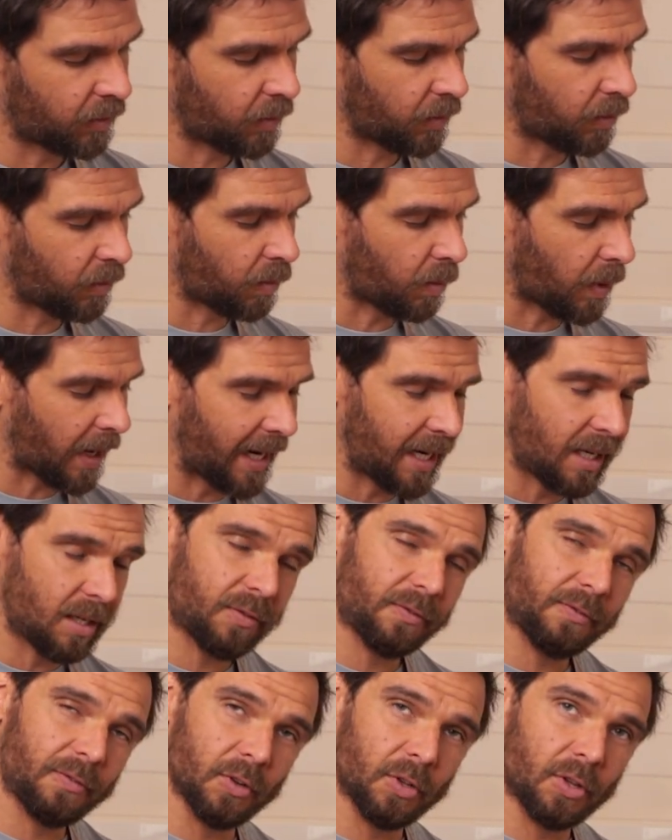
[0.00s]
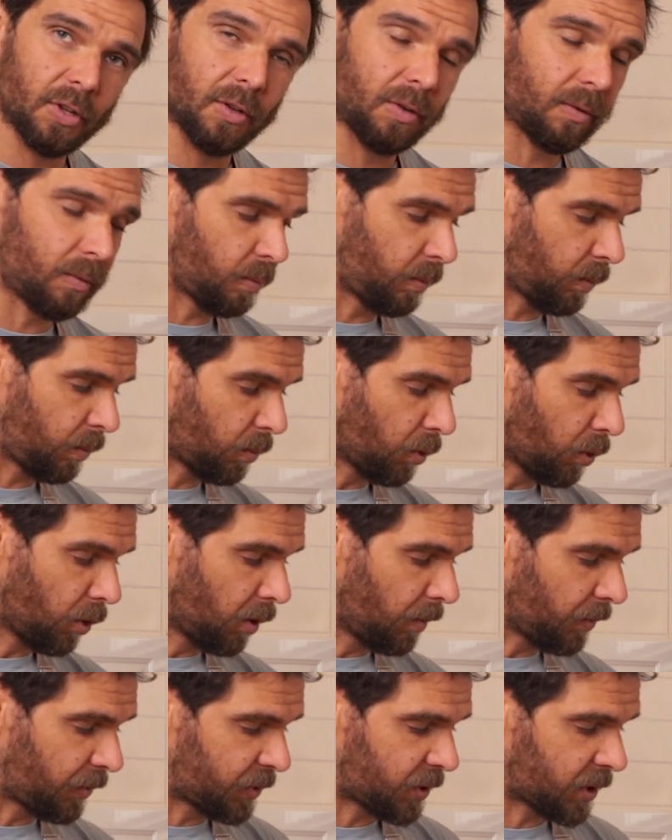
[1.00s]
wait for the
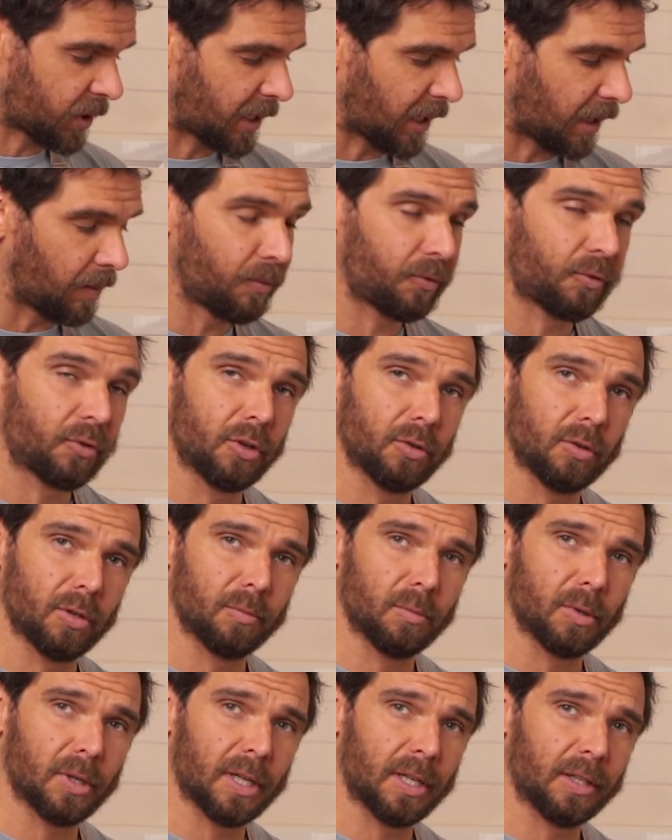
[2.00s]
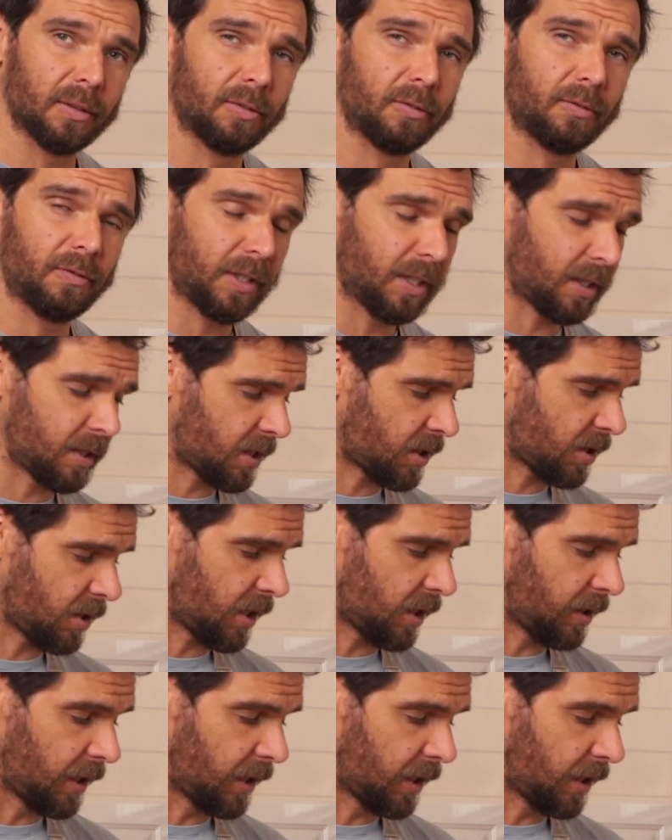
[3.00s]
warmth to come through on my finger side,